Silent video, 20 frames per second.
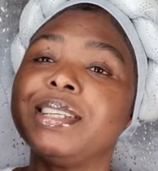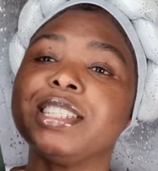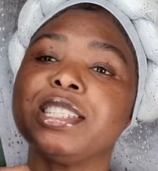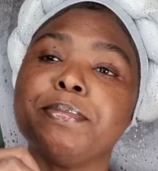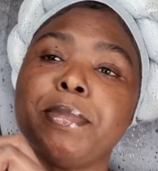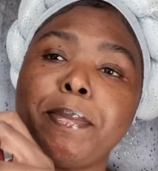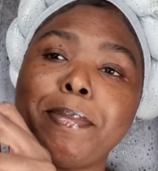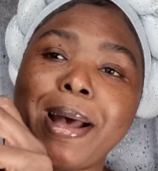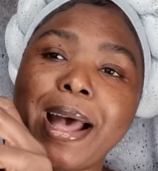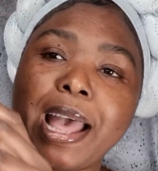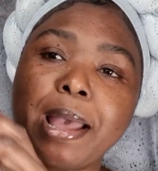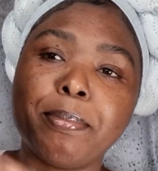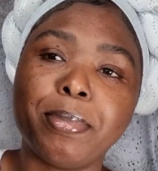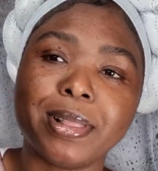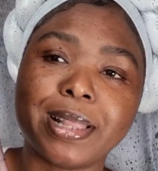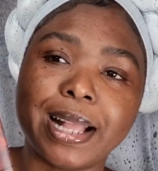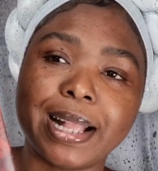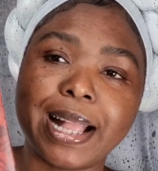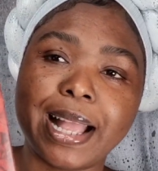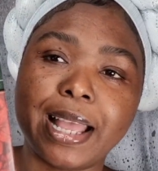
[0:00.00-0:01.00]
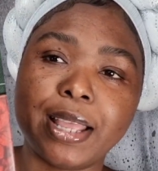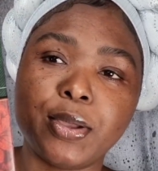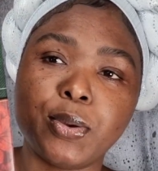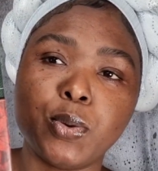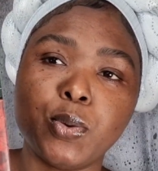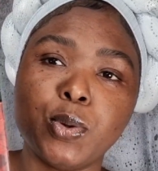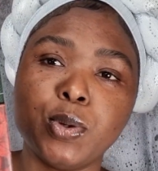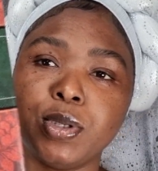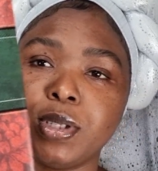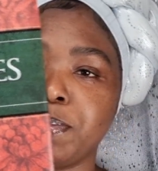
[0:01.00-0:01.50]
is my bible that i
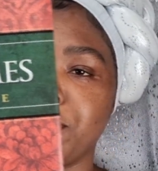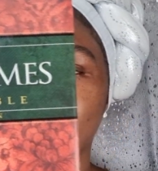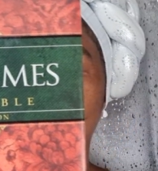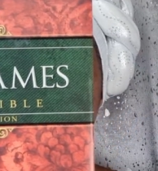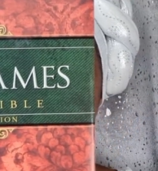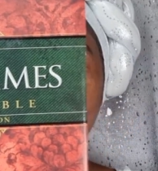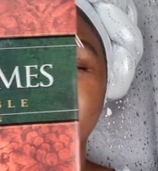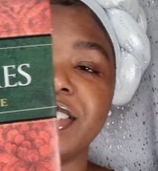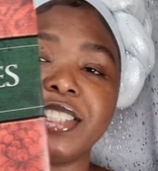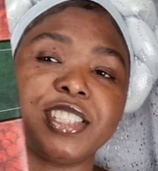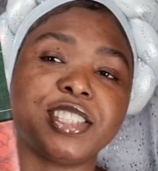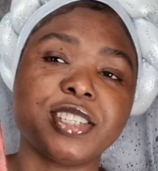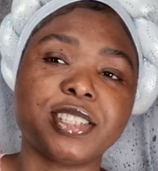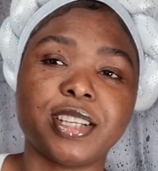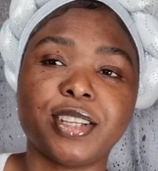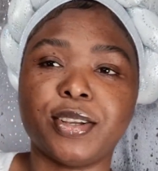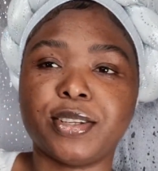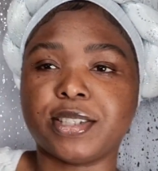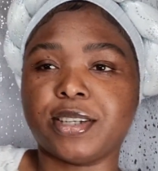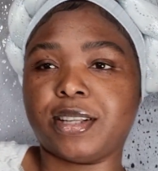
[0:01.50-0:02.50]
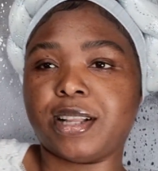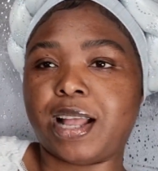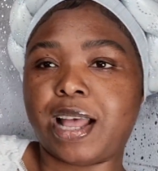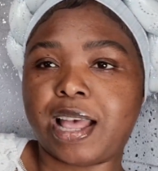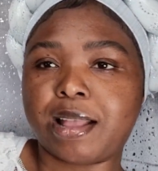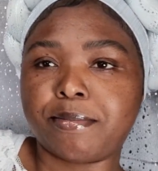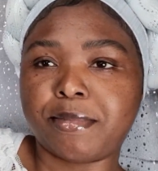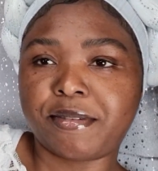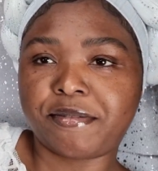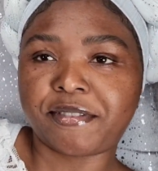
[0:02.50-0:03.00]
use brothers and sisters i'm not gonna
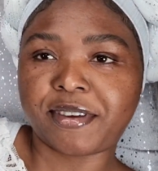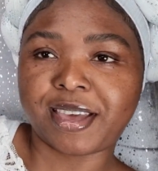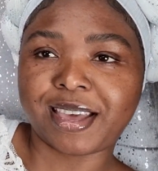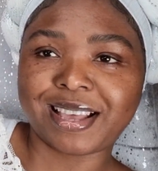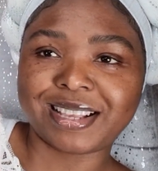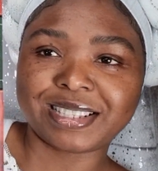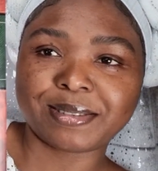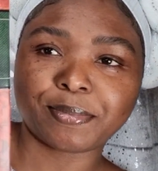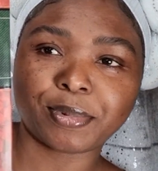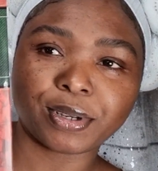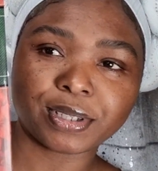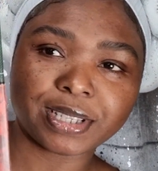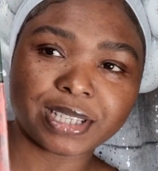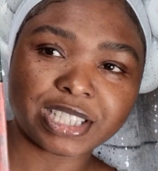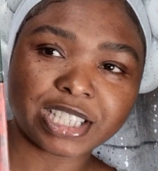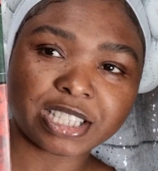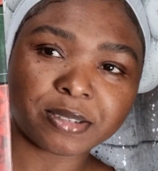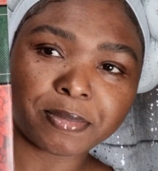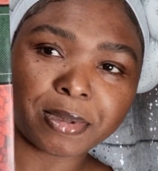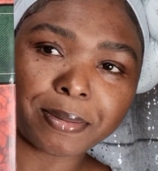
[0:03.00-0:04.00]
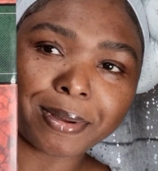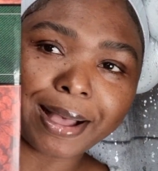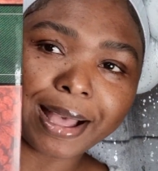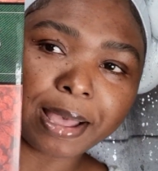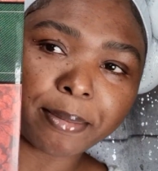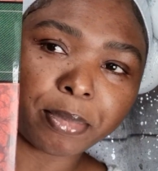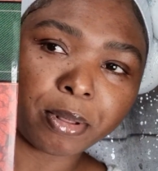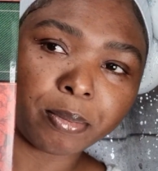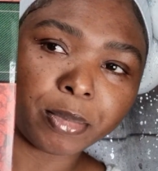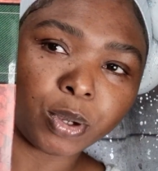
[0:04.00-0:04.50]
hide my face but this is my
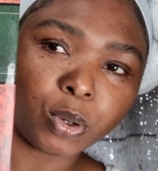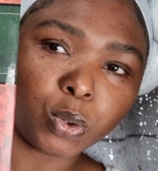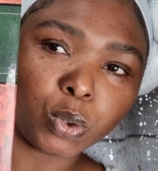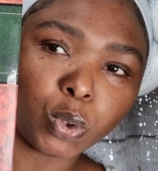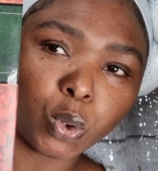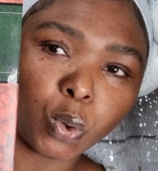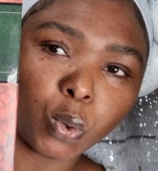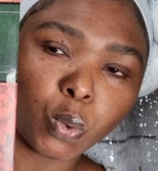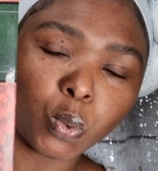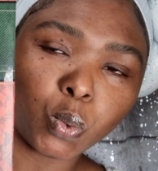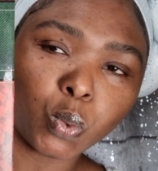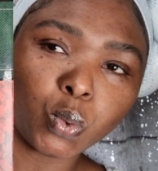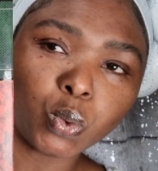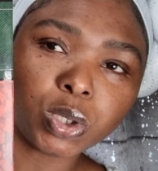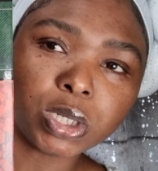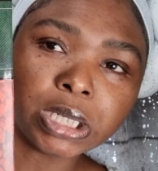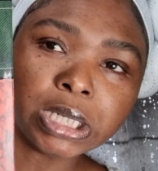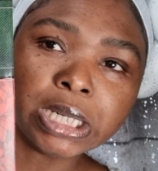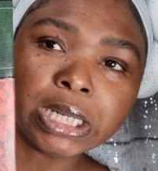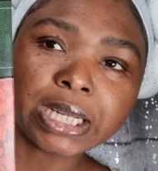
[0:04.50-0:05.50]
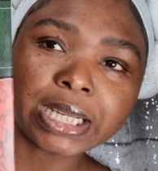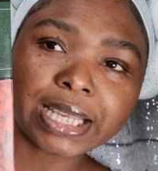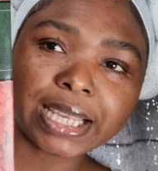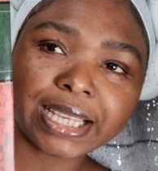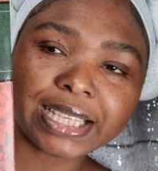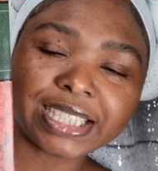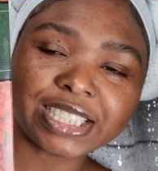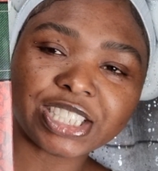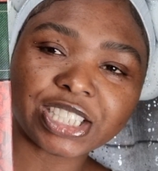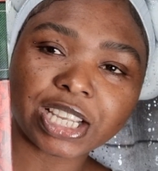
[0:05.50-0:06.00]
bible my good old
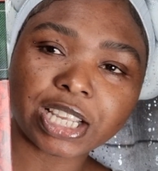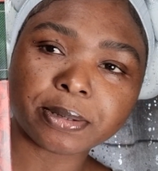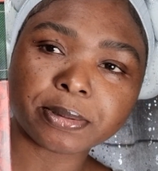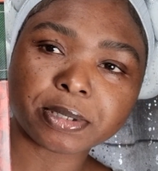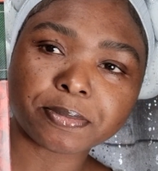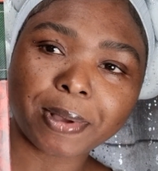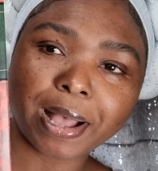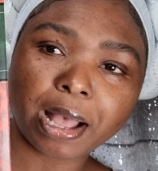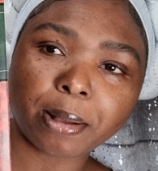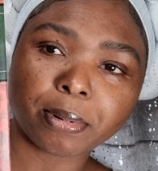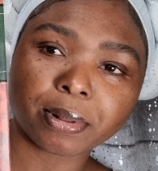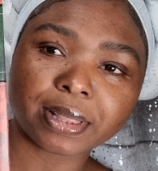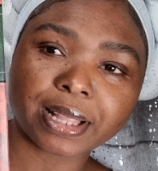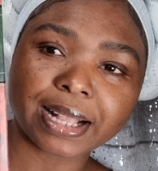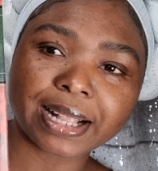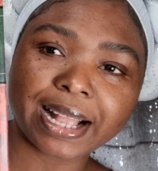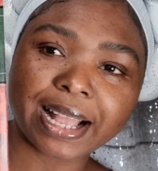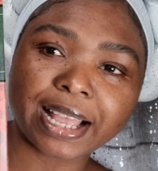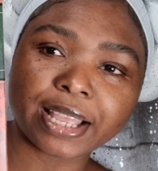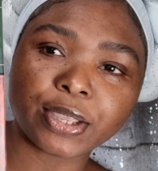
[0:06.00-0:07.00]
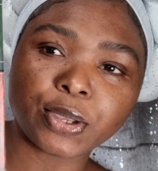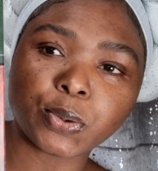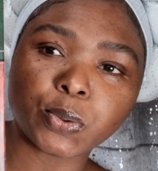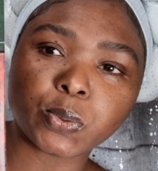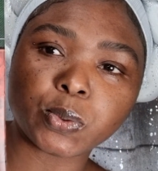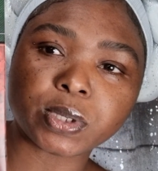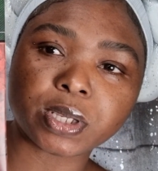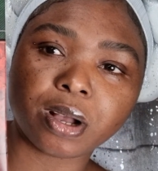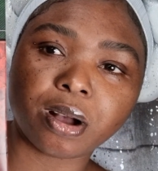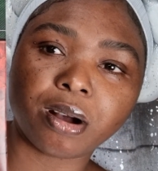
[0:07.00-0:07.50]
king james bible that i
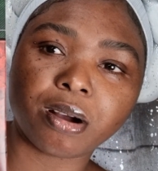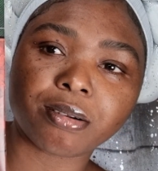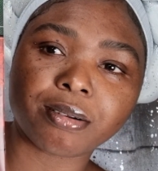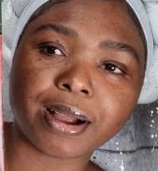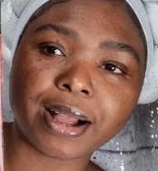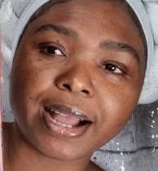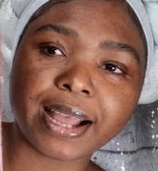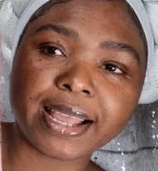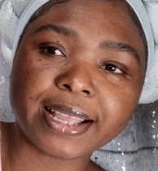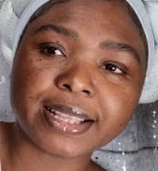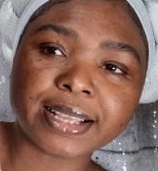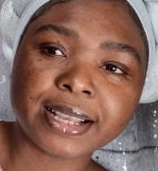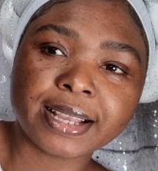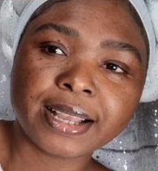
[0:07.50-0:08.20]
use all right